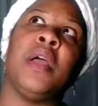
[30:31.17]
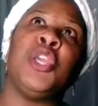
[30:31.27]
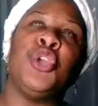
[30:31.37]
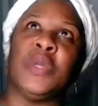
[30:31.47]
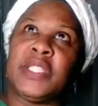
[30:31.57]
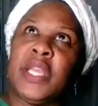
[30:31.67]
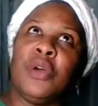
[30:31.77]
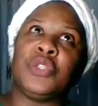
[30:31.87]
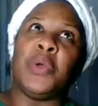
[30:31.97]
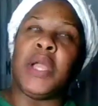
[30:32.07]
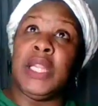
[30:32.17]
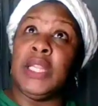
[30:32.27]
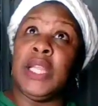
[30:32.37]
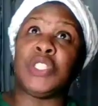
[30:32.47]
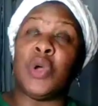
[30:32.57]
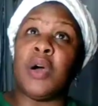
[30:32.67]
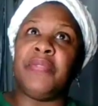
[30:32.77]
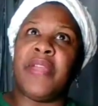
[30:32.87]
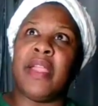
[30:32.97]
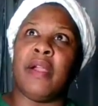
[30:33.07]
you will see also a list
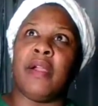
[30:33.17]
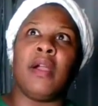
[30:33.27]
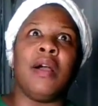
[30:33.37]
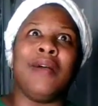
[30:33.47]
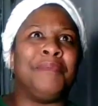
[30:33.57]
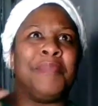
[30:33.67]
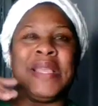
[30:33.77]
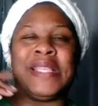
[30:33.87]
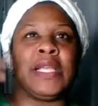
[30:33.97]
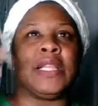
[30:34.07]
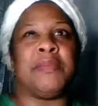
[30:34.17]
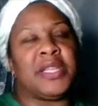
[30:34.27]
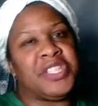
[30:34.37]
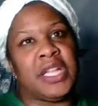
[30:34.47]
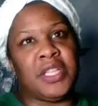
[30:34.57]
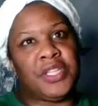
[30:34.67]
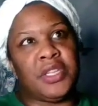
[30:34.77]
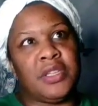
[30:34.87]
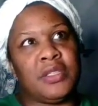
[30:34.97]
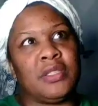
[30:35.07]
on there of basically my
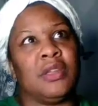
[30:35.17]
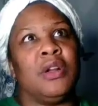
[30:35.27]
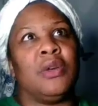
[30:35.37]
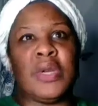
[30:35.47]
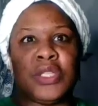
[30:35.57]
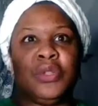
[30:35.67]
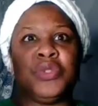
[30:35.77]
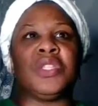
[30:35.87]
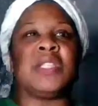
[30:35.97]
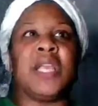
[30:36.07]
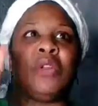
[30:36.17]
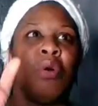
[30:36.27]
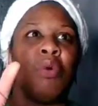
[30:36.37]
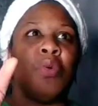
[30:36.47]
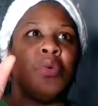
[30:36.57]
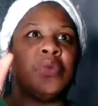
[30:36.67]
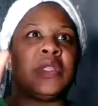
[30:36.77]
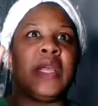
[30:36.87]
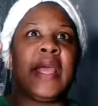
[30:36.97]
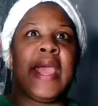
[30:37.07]
challenges, resolutions, and
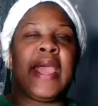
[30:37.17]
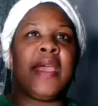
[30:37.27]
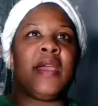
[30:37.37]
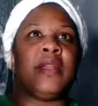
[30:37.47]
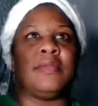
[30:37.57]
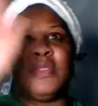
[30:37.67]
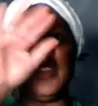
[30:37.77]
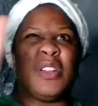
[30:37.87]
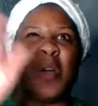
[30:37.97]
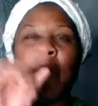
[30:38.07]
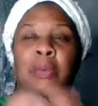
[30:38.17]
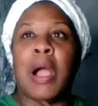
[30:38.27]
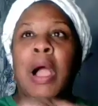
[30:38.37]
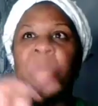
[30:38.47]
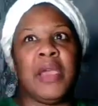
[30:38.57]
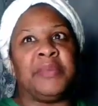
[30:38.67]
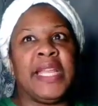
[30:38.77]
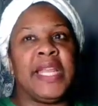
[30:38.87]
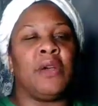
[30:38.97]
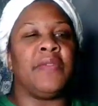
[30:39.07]
goals. And, I'll be
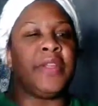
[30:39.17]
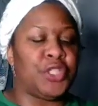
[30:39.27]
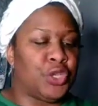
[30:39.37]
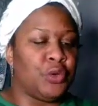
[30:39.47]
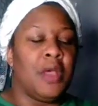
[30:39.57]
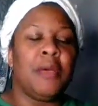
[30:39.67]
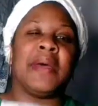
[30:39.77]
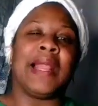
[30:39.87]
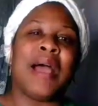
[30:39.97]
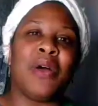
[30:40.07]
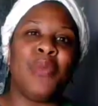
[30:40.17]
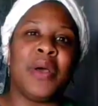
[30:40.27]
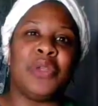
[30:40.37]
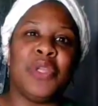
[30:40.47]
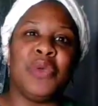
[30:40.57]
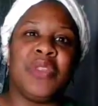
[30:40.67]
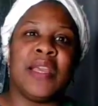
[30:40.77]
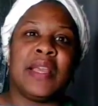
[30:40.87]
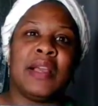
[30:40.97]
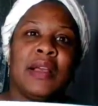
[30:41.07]
updating over there too. But how well do you
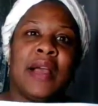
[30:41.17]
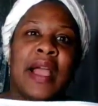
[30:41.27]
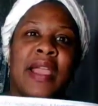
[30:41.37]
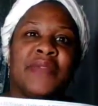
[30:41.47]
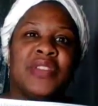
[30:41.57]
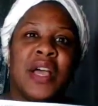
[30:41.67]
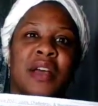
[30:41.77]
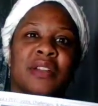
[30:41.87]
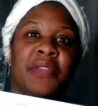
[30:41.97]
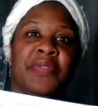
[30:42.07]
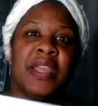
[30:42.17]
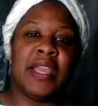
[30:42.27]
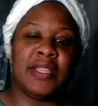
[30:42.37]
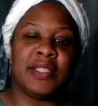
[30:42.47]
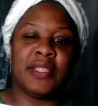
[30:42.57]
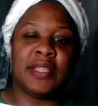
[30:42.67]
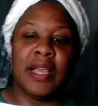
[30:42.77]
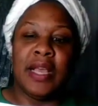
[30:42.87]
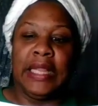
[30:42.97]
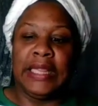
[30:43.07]
think I have done on these
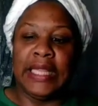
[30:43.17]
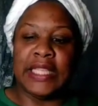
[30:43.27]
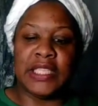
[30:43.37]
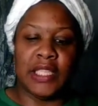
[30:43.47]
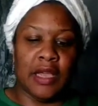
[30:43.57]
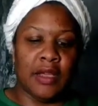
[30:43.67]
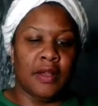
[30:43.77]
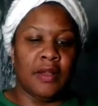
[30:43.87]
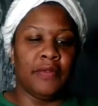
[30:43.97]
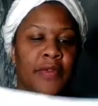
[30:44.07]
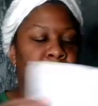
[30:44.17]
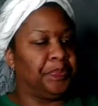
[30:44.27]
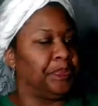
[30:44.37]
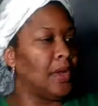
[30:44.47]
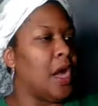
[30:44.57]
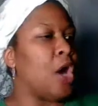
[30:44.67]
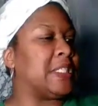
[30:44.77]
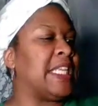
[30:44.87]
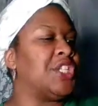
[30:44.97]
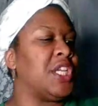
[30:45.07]
list of
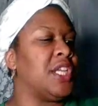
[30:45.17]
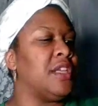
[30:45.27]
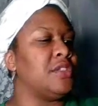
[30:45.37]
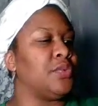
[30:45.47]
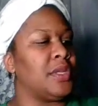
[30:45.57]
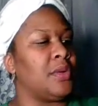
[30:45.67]
RCGs,